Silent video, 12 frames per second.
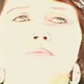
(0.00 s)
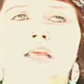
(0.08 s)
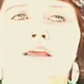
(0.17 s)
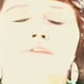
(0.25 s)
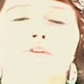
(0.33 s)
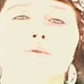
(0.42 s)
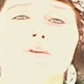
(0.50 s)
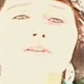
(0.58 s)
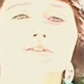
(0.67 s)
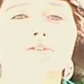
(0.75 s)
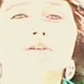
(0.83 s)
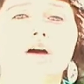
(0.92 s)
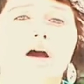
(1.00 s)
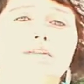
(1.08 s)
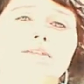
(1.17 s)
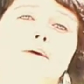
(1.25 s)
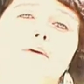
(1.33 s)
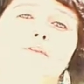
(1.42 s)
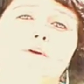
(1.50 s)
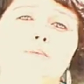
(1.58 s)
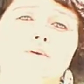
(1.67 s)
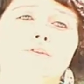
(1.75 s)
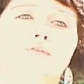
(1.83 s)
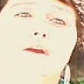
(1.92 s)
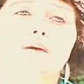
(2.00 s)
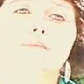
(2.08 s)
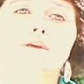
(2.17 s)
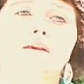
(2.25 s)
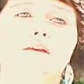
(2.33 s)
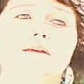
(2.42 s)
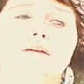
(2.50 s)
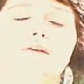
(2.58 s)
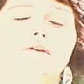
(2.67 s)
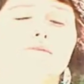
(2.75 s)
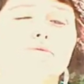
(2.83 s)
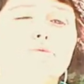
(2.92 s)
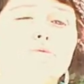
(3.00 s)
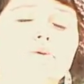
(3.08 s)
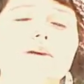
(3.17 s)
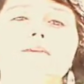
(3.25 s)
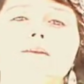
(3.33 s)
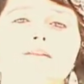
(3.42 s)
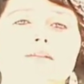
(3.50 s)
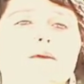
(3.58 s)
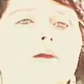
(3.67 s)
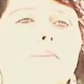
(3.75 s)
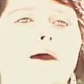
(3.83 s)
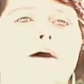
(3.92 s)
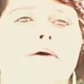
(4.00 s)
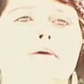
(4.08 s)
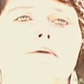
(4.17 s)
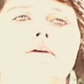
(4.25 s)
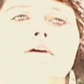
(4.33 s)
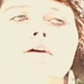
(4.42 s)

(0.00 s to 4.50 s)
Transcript: if you are still in contact with your birth family, really think about